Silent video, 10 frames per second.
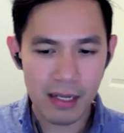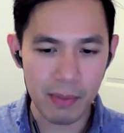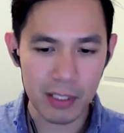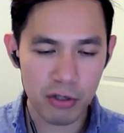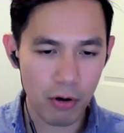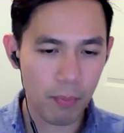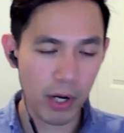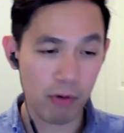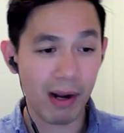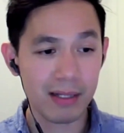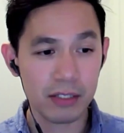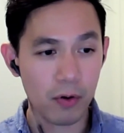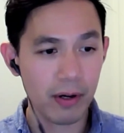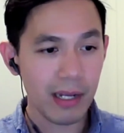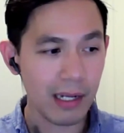But to your point,
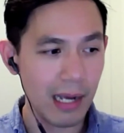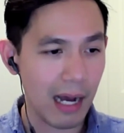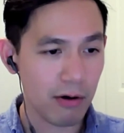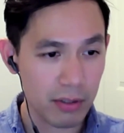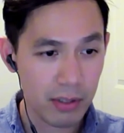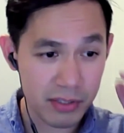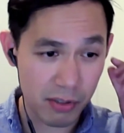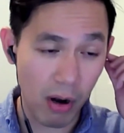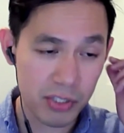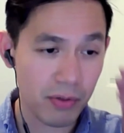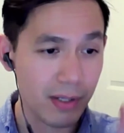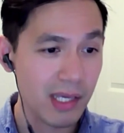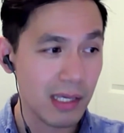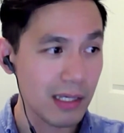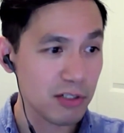regulatory hurdles are also a
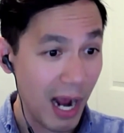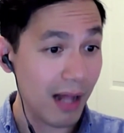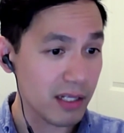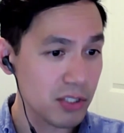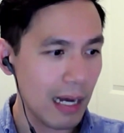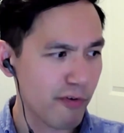key challenge.